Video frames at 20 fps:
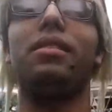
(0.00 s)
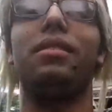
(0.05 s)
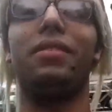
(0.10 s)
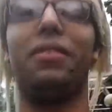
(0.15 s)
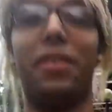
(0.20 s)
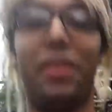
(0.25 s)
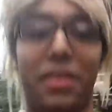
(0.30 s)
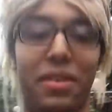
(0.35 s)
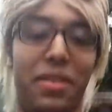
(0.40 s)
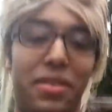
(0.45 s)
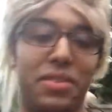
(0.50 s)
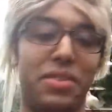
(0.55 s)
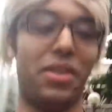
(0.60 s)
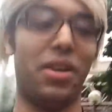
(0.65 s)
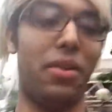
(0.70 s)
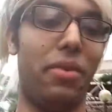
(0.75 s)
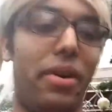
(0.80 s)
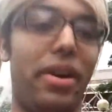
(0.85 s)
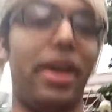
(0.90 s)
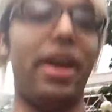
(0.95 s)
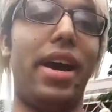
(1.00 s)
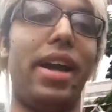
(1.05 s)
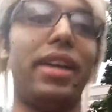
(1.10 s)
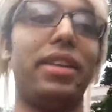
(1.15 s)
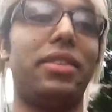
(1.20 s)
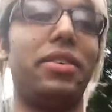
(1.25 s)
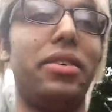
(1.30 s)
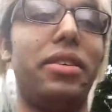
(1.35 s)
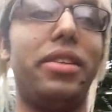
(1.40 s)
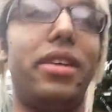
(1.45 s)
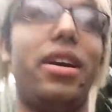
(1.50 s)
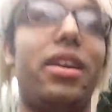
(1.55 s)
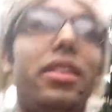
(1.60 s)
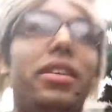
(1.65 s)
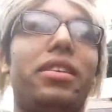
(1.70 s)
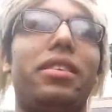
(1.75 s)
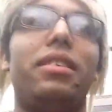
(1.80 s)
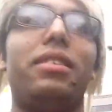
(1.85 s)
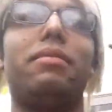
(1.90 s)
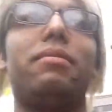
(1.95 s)
we're, so we're headed to the
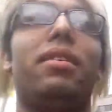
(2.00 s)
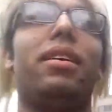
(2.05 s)
other,